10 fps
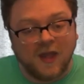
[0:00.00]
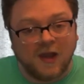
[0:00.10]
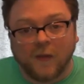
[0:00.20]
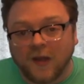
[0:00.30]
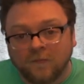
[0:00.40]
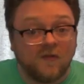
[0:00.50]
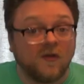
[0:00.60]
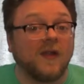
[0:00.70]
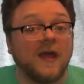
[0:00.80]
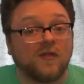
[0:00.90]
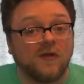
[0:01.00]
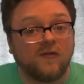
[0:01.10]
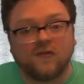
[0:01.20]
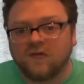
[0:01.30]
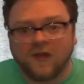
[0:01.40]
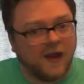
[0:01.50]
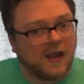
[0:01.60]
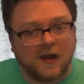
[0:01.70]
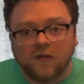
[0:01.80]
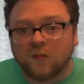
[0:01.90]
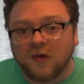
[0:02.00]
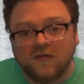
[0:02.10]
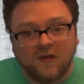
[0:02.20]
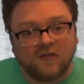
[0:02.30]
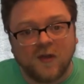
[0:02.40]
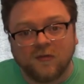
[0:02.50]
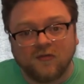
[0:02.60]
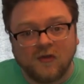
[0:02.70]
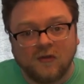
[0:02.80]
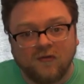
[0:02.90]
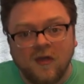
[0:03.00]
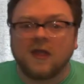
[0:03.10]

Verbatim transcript: Anyway, if you like this, if you like any of the previous episodes,